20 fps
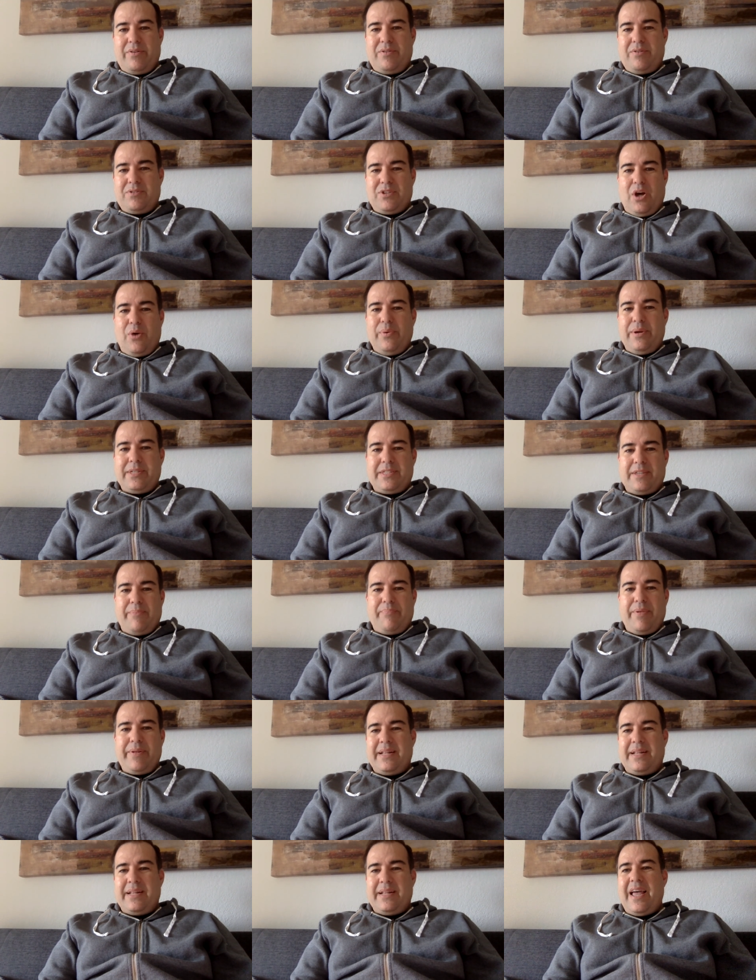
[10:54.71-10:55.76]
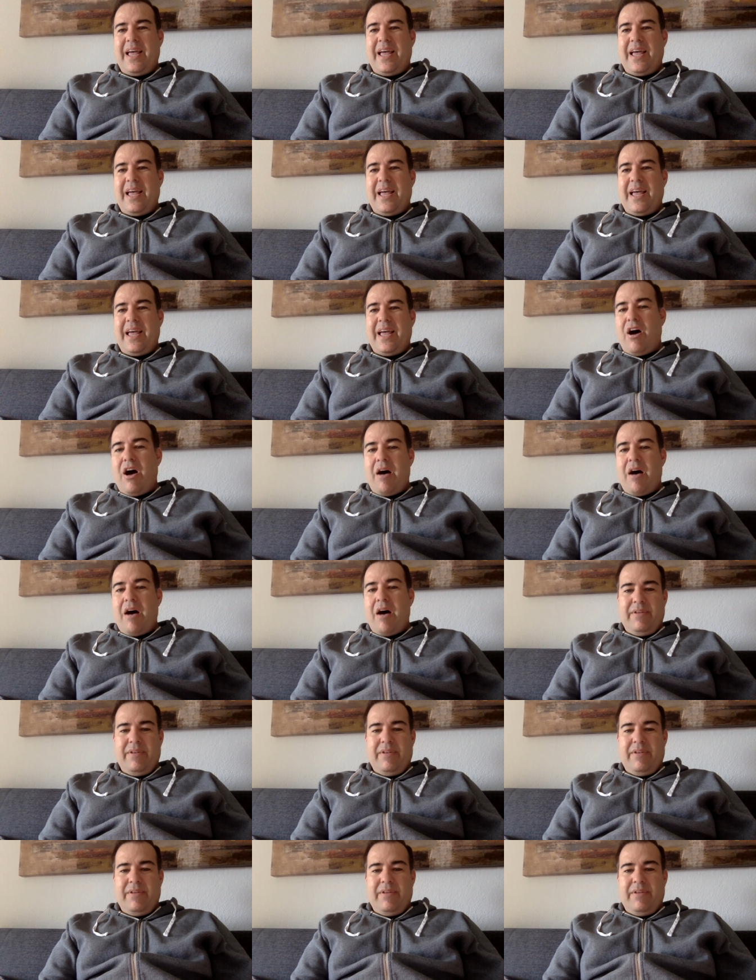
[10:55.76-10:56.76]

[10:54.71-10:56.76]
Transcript: There's always something that's slightly off.